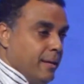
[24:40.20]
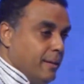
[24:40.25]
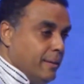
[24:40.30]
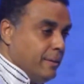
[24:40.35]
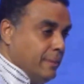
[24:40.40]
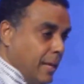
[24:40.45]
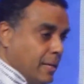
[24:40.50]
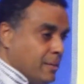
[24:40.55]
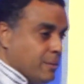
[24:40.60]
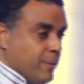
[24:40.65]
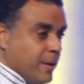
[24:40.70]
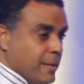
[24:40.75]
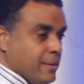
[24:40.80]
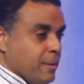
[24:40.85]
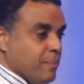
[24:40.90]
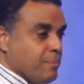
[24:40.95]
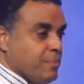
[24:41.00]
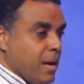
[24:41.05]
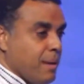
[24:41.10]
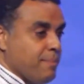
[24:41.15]
That's quite
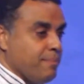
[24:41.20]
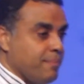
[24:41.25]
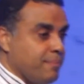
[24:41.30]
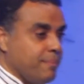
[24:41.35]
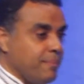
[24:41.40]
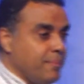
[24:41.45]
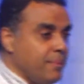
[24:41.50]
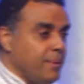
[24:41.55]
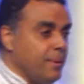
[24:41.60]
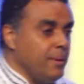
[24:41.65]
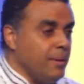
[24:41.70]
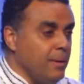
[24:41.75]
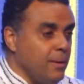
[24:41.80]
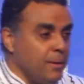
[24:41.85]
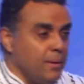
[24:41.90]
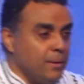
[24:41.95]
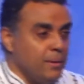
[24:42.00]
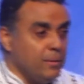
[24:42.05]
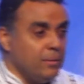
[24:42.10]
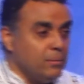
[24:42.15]
some time.
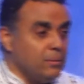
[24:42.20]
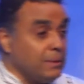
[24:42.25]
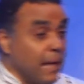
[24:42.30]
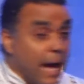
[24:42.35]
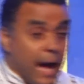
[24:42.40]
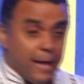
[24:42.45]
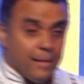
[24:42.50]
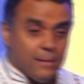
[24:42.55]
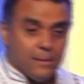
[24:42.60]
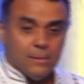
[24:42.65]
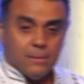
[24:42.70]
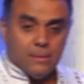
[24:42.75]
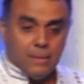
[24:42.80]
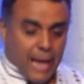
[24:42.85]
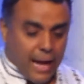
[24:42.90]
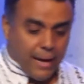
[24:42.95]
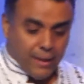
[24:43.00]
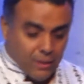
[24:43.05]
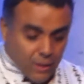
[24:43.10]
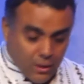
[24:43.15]
Tithes,
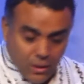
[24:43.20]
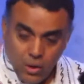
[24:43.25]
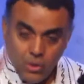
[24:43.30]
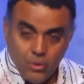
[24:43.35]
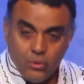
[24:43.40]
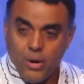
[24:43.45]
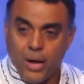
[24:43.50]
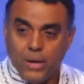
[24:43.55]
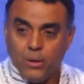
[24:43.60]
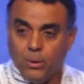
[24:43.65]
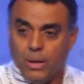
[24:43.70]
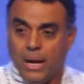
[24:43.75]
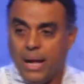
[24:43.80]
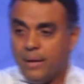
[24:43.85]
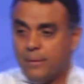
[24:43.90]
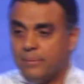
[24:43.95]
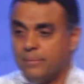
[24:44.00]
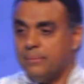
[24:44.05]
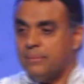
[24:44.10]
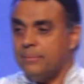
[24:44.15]
like regular.
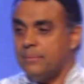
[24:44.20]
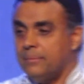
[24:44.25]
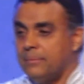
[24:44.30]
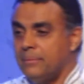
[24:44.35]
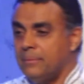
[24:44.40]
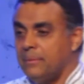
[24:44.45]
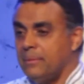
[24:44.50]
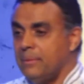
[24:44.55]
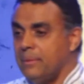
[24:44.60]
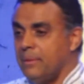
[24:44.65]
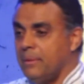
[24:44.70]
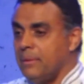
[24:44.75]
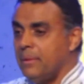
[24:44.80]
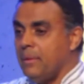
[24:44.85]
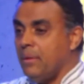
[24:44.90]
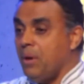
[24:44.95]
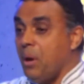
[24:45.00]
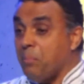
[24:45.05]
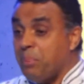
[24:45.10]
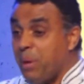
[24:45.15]

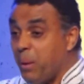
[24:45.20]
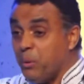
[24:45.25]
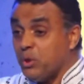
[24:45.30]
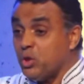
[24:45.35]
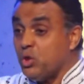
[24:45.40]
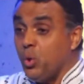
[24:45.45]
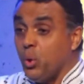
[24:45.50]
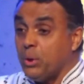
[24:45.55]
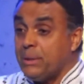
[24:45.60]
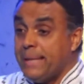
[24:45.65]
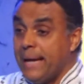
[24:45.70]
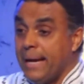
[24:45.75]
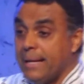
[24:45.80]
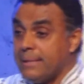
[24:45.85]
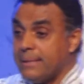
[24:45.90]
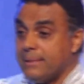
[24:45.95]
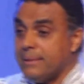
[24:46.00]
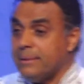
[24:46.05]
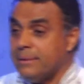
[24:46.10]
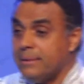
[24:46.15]
There was no
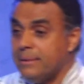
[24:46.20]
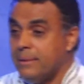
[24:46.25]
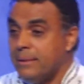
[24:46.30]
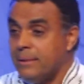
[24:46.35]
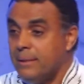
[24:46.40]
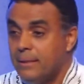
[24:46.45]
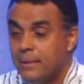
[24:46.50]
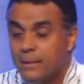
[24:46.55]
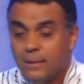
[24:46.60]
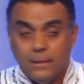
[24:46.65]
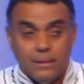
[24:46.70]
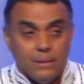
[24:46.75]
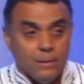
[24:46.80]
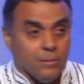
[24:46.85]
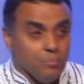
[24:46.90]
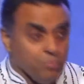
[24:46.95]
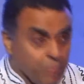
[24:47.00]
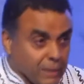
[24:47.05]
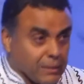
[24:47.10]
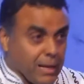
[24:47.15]
church,
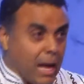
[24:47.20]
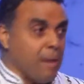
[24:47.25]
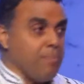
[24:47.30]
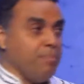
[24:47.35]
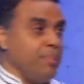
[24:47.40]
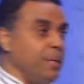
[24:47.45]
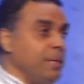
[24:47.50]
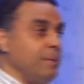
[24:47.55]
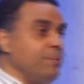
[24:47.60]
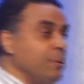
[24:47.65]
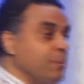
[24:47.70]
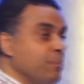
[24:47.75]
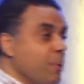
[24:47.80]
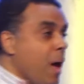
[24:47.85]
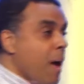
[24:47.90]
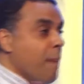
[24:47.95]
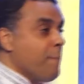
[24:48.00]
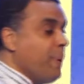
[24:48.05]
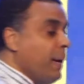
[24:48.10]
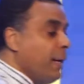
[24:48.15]
but I believe in
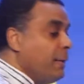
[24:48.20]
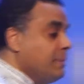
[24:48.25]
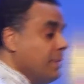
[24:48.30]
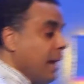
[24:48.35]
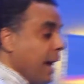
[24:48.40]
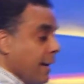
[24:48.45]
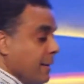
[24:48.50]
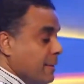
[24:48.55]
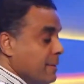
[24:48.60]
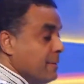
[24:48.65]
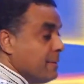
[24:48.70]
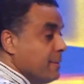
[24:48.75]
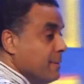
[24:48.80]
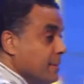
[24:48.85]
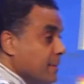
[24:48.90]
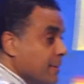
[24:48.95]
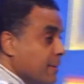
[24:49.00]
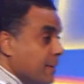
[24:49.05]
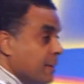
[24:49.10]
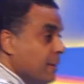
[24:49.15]
paying tithes.
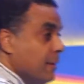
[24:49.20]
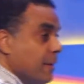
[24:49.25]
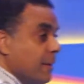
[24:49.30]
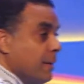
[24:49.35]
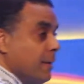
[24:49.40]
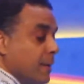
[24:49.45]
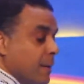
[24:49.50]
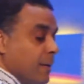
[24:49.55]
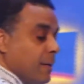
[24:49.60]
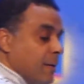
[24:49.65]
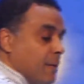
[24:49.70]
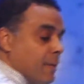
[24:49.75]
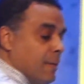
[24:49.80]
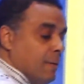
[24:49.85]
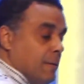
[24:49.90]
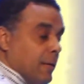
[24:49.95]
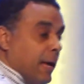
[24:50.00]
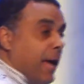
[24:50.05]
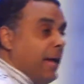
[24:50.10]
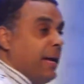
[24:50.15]

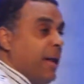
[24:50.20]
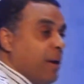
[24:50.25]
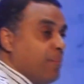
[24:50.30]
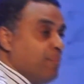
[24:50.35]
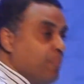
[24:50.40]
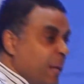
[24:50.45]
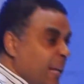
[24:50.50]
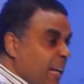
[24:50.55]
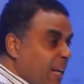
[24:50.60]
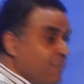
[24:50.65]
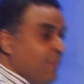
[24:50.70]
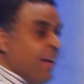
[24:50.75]
And I believe